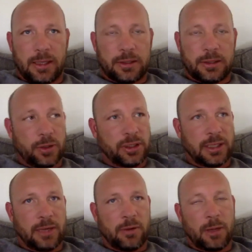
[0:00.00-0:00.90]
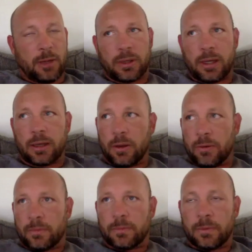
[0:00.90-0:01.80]
It's usually, well, I'm going to
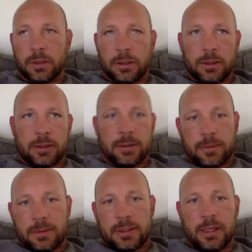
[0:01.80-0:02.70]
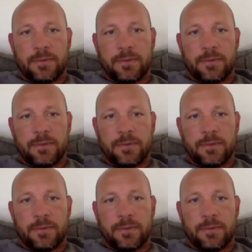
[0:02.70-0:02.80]
go see